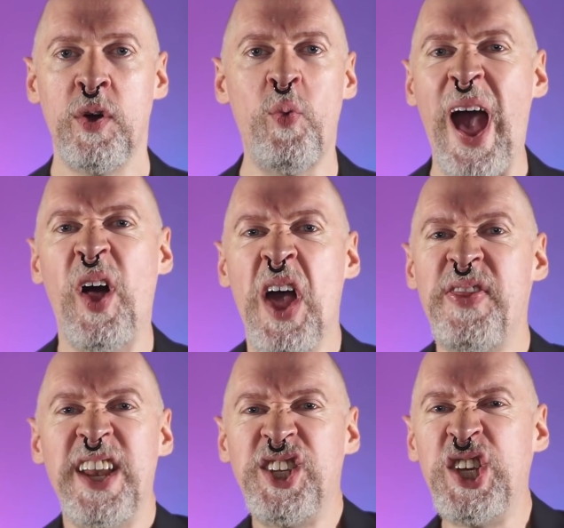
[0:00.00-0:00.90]
Well,
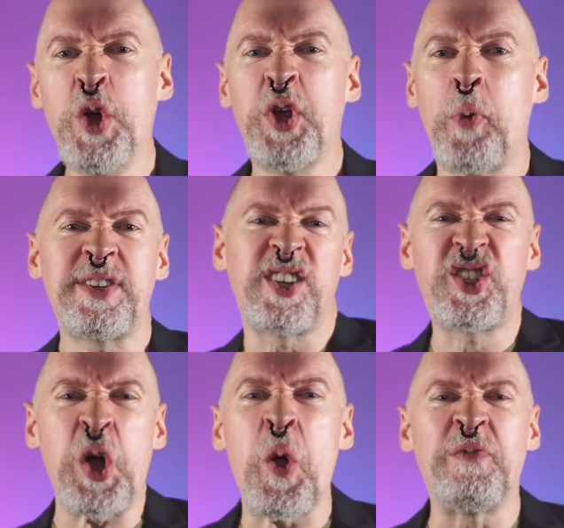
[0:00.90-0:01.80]
then you don't
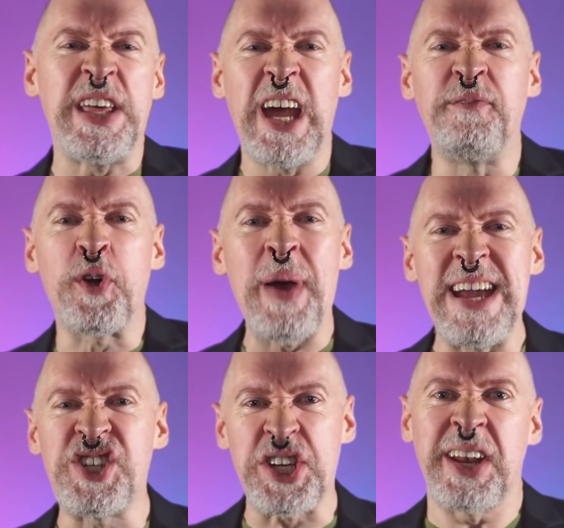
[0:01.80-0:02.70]
deserve the
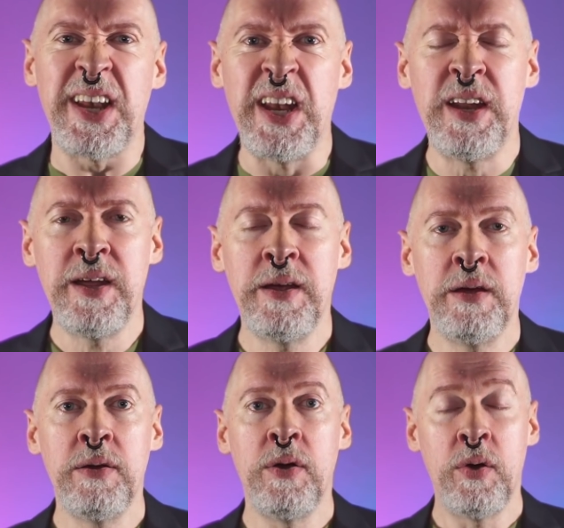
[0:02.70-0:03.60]
information
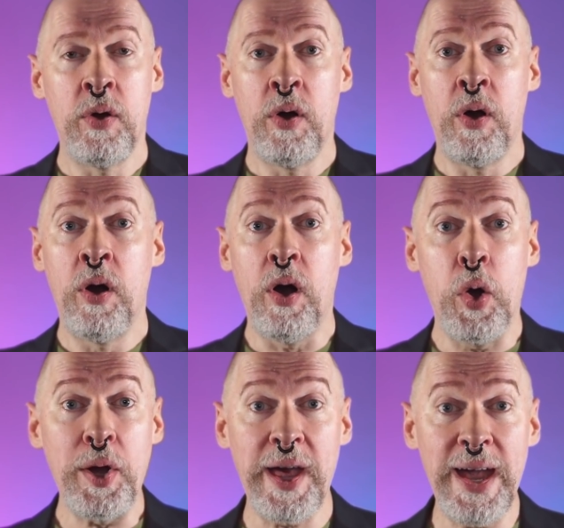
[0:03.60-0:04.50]

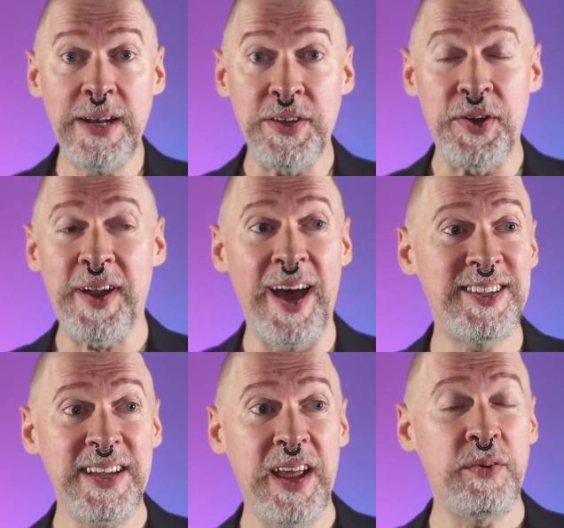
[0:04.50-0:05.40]
okay, dude. I
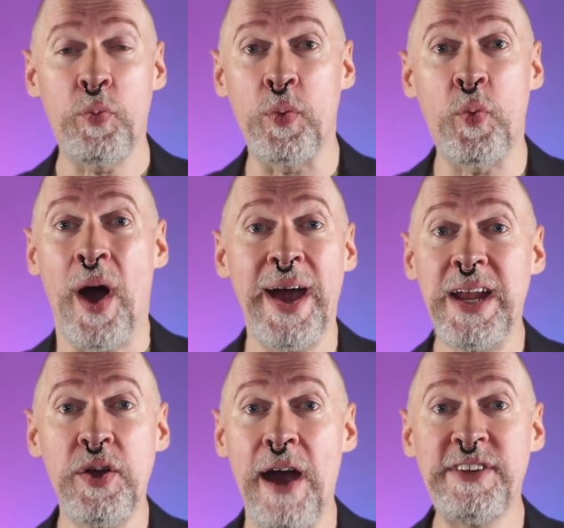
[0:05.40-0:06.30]
said, why
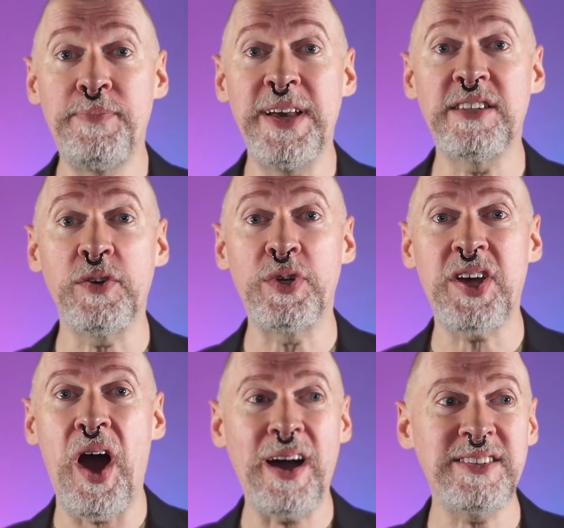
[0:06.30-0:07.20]
do you have to be so
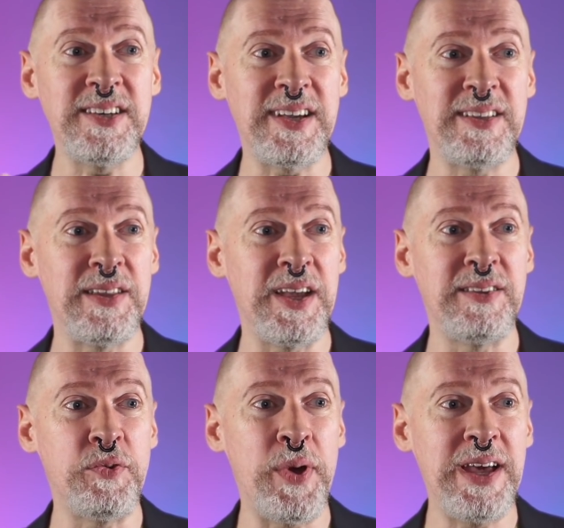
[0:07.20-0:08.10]
toxic in the
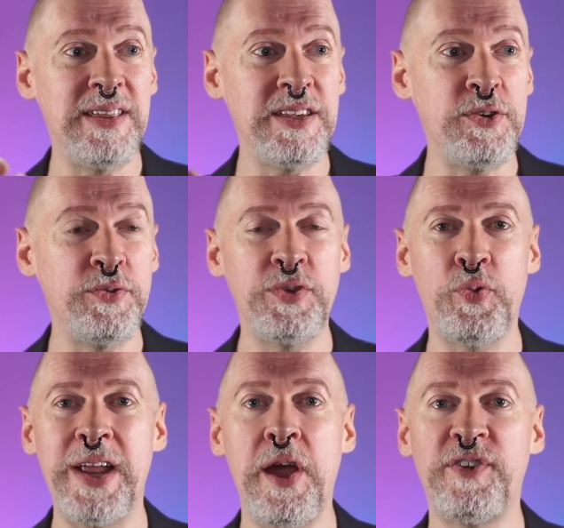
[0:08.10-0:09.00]
in the way that you, you
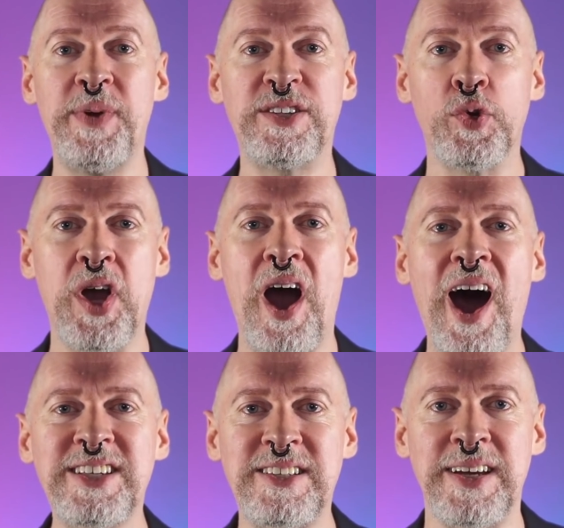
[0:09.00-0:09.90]
why do you have to be so
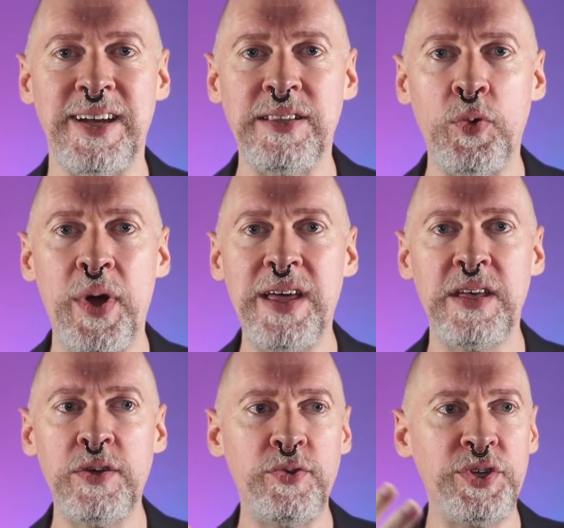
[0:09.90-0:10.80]
caustic in the way
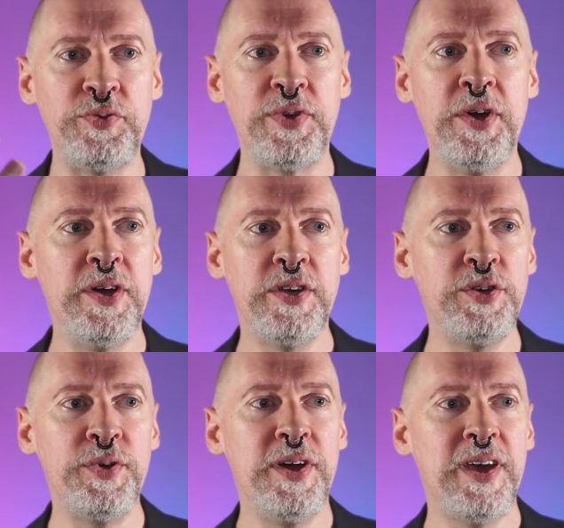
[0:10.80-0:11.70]
that you you
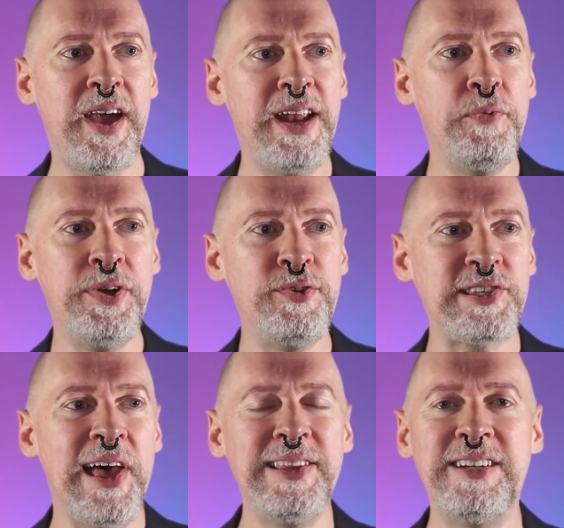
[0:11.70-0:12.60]
you anyone who
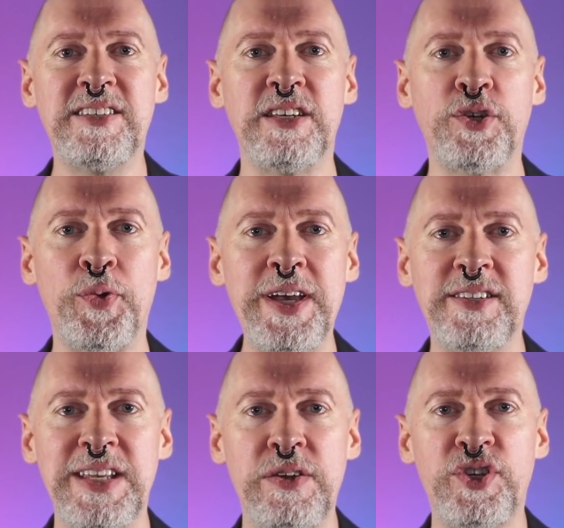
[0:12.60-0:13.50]
slightly disagrees
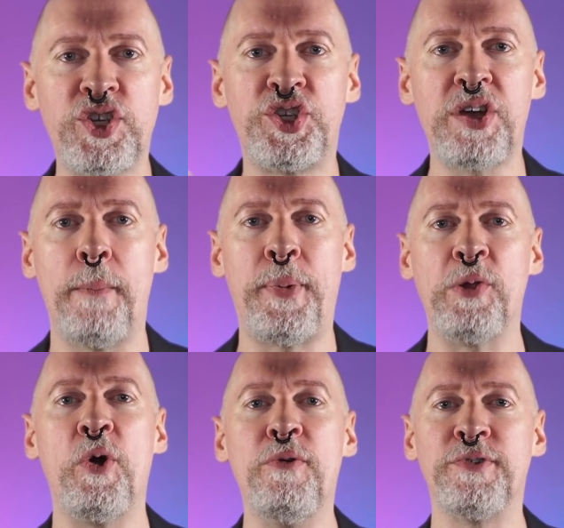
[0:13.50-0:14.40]
and you just jump
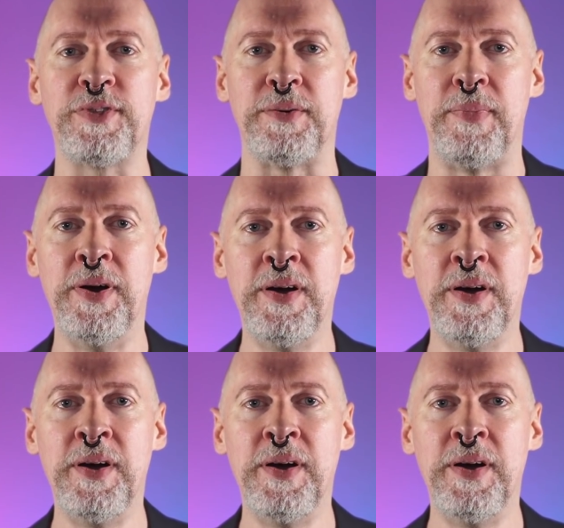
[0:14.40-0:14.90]
all over them?